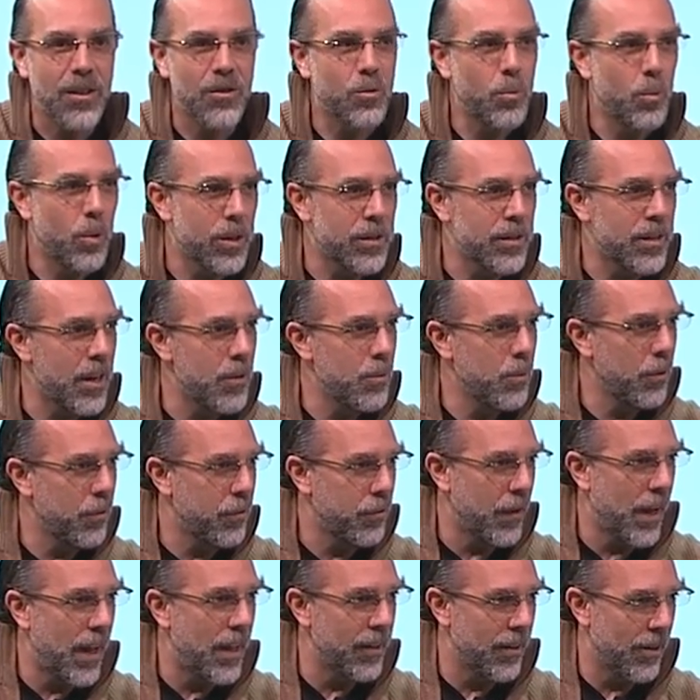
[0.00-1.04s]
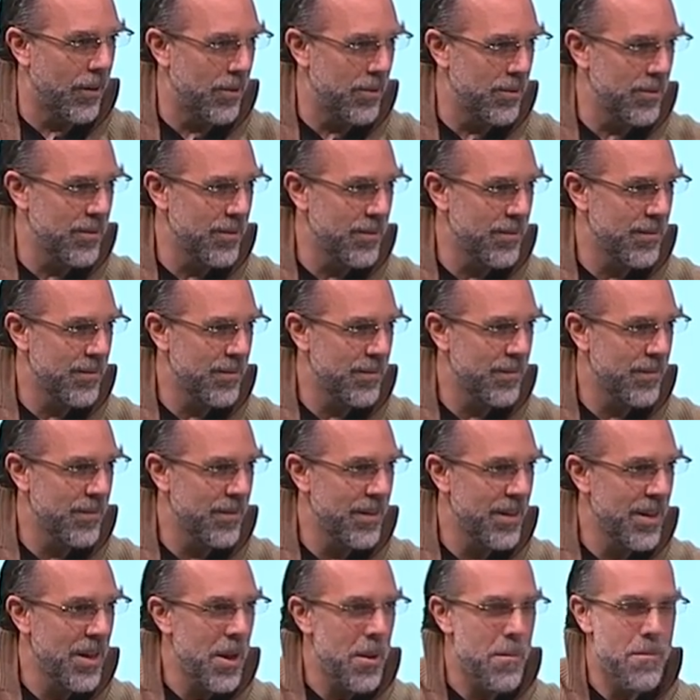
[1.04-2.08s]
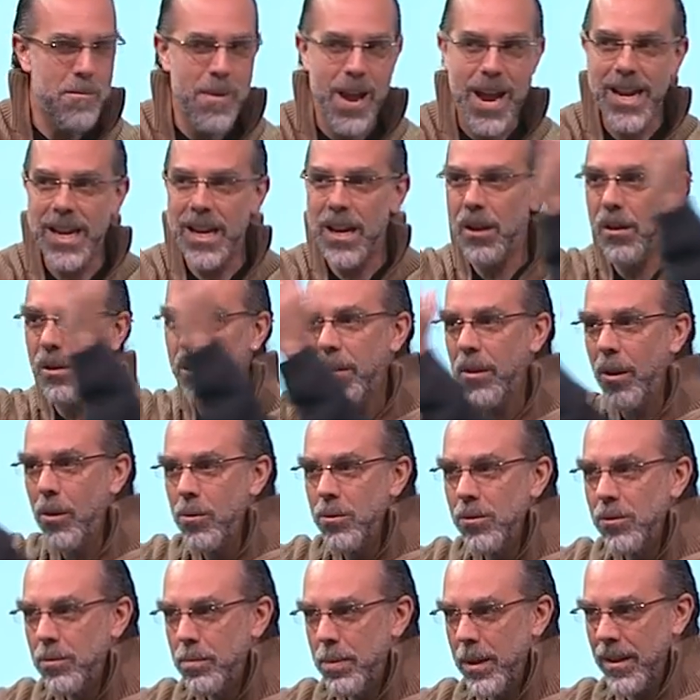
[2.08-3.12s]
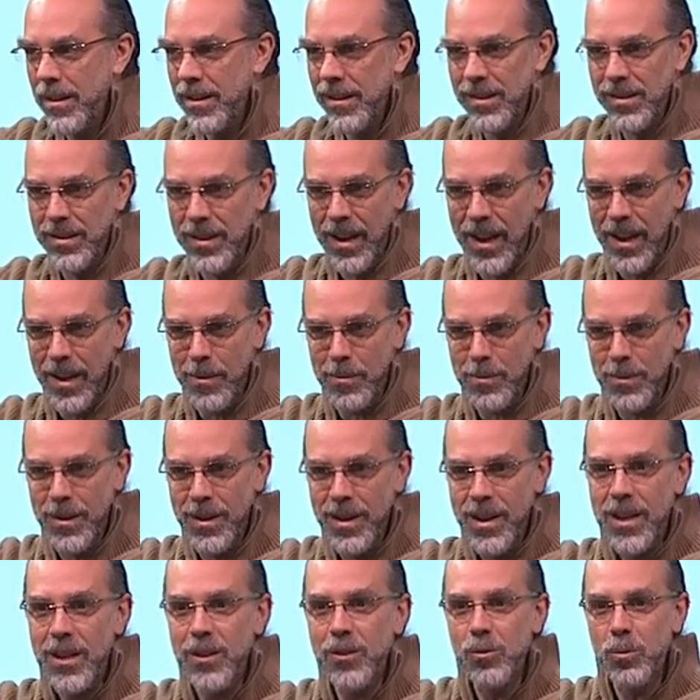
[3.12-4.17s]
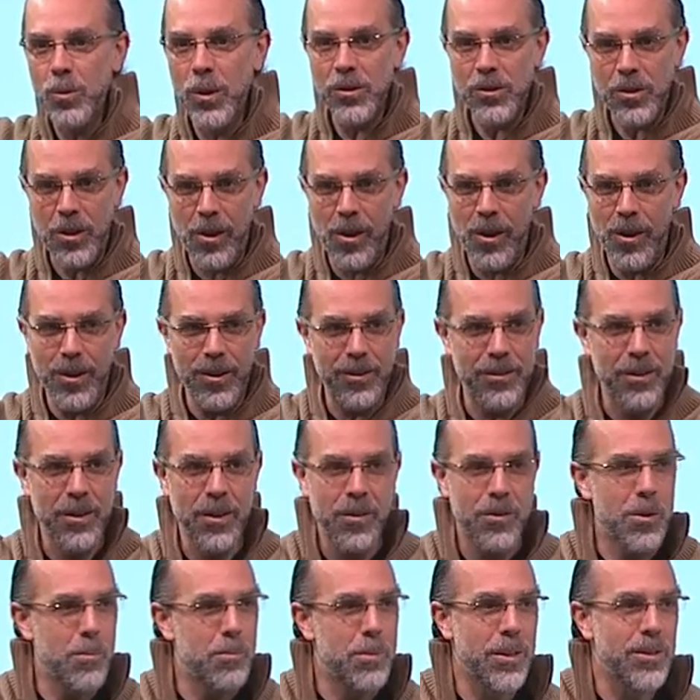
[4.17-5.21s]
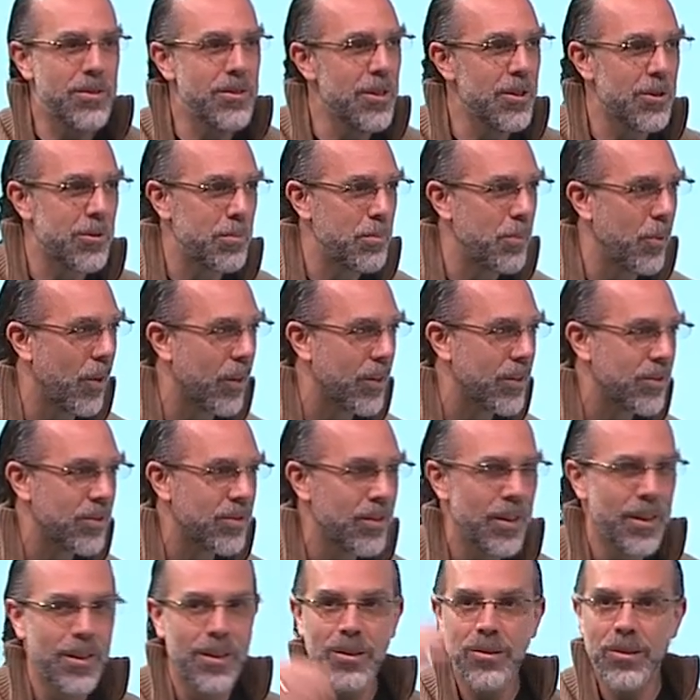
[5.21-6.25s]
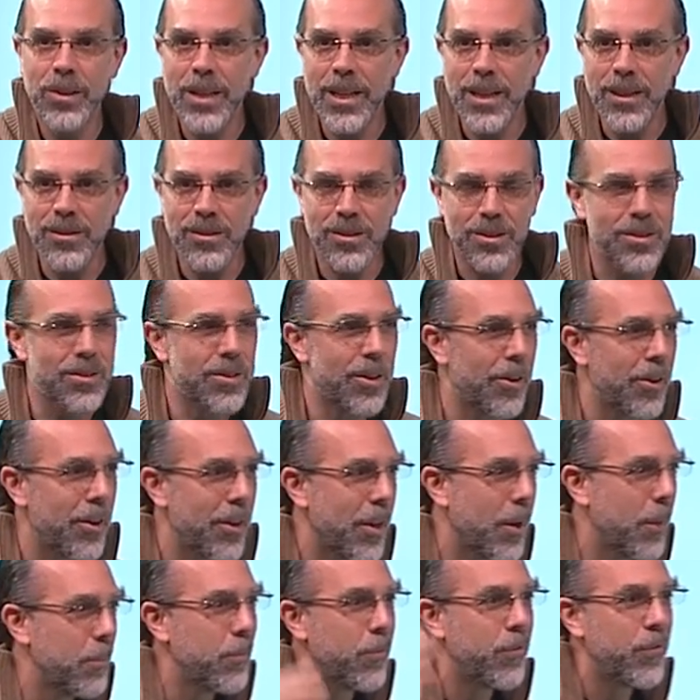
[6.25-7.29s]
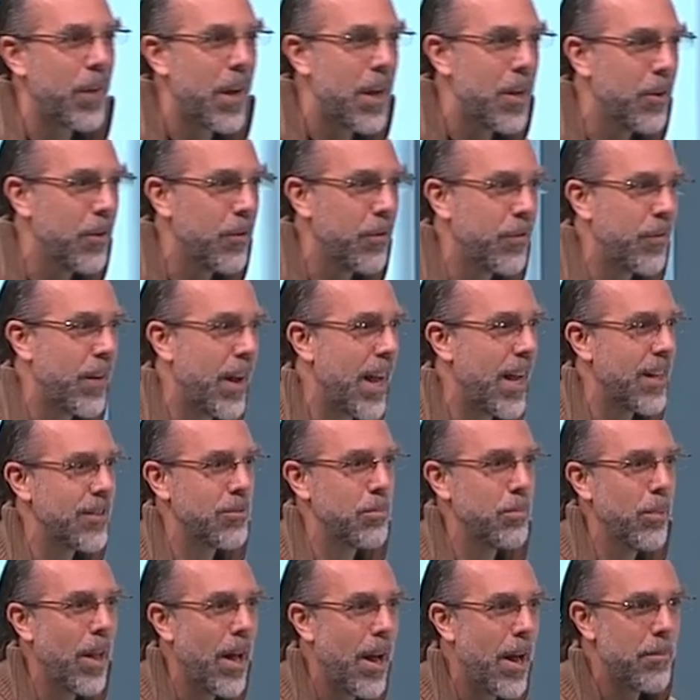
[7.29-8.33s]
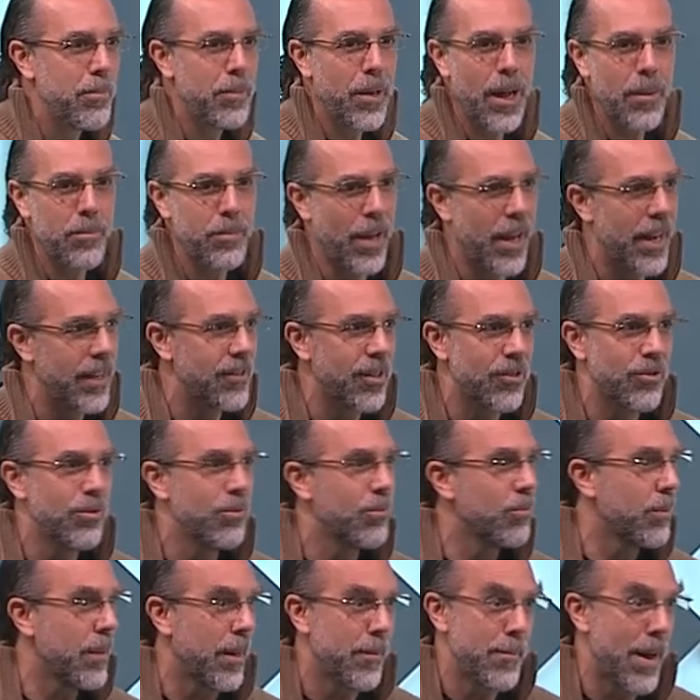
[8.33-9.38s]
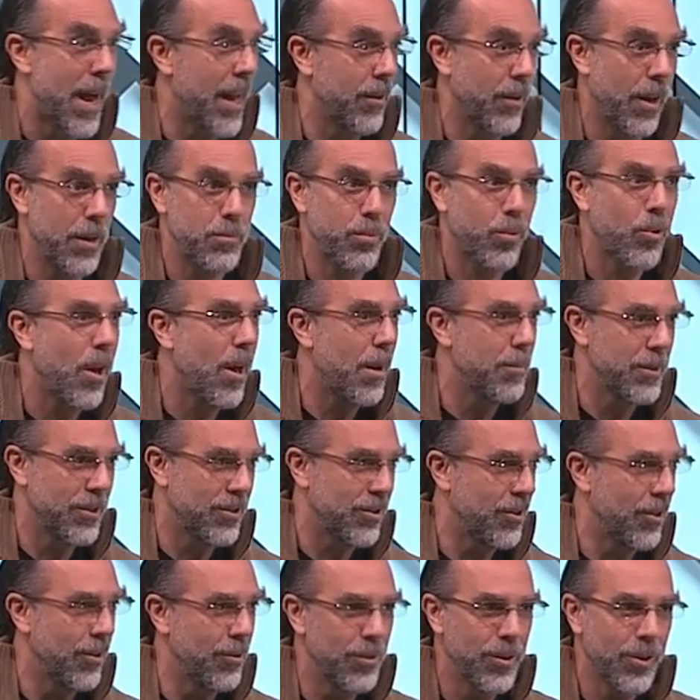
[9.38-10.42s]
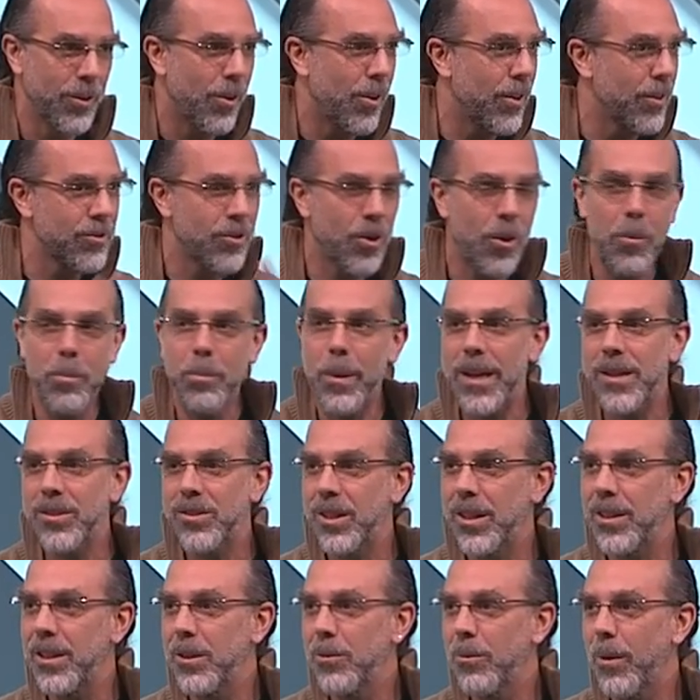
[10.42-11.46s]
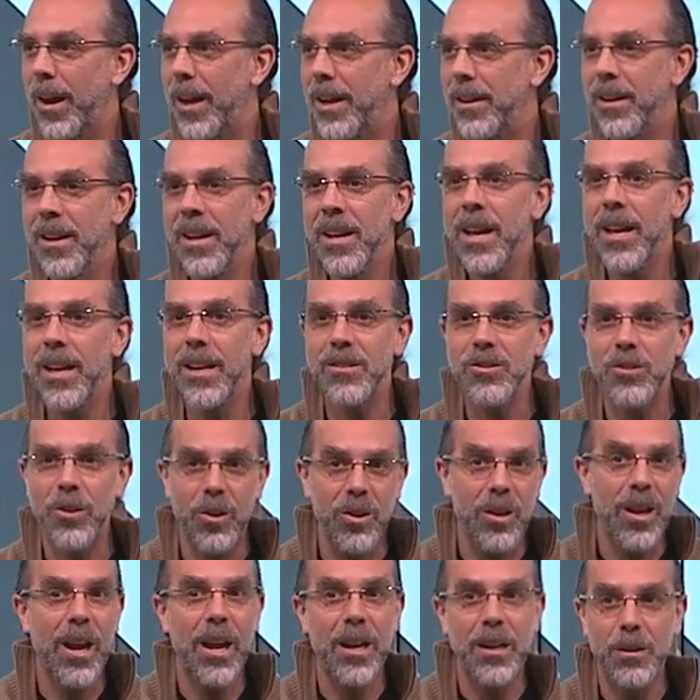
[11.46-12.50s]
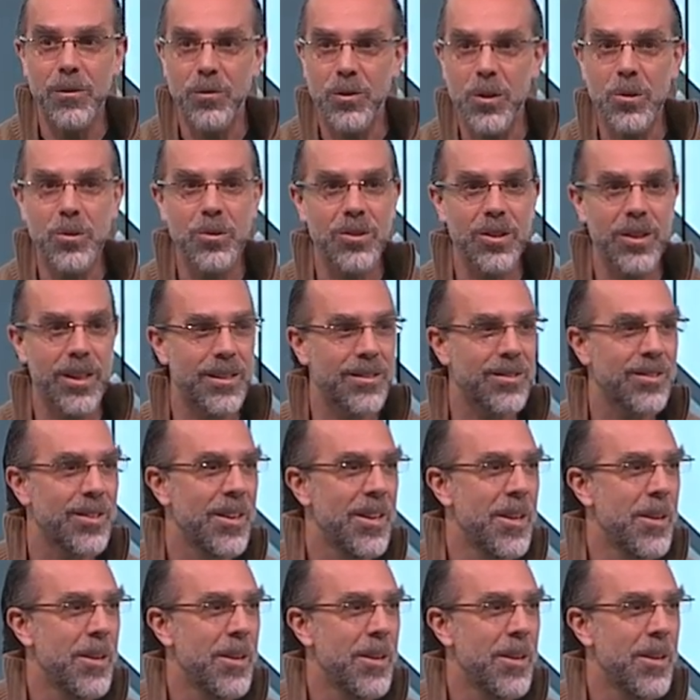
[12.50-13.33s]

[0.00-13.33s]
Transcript: is what they will follow. Making those be the same is what's hard. The business books, lean startup, fail fast, blah, blah, blah. It doesn't matter, I promise you. They're all, it's all basically right and it's all kind of useless